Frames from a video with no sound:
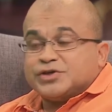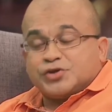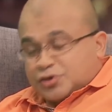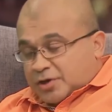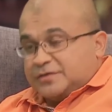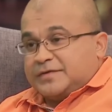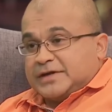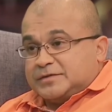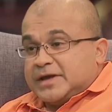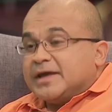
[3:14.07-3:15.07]
should not
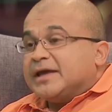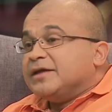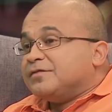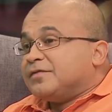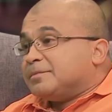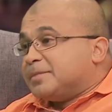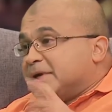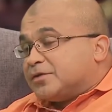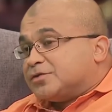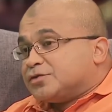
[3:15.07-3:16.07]
affect your fertility. If the
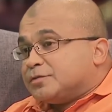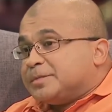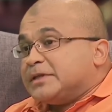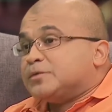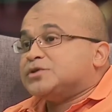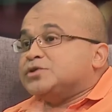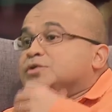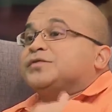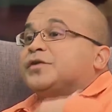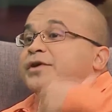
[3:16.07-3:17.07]
birth control pill was
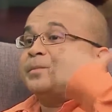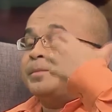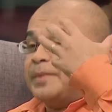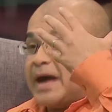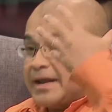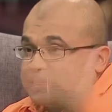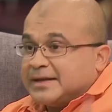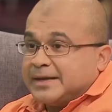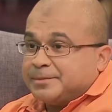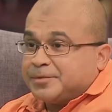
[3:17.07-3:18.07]
used for
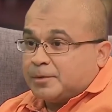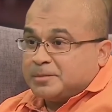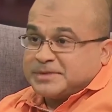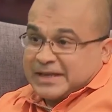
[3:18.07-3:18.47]
underlying problems